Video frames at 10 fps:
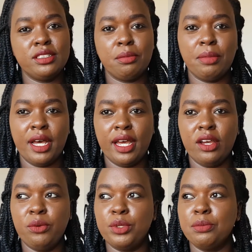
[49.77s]
by
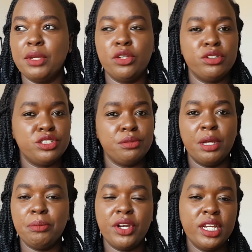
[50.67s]
with me not
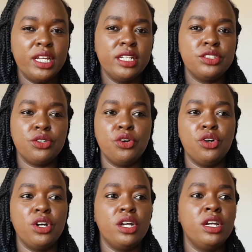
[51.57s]
remembering it,
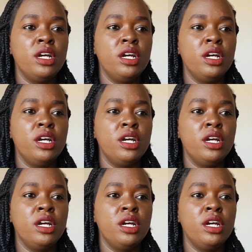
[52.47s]
or